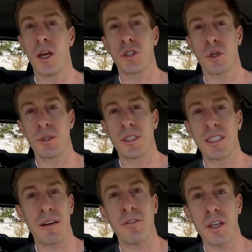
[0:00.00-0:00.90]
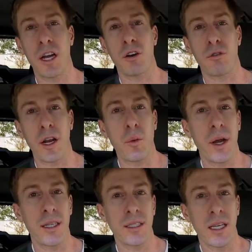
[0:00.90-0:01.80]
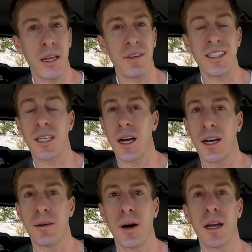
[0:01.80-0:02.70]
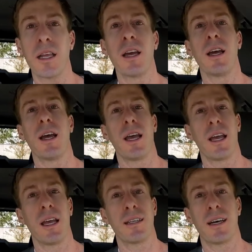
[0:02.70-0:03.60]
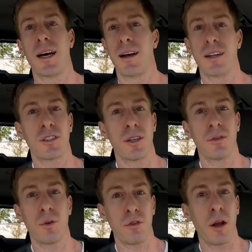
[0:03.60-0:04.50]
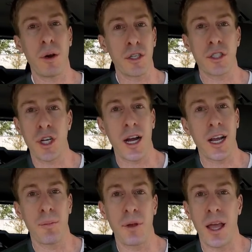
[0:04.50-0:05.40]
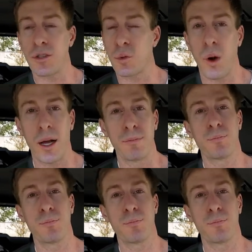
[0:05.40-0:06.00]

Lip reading: So it's definitely a great way to save a ton of money, and it's a great way to stock up as well.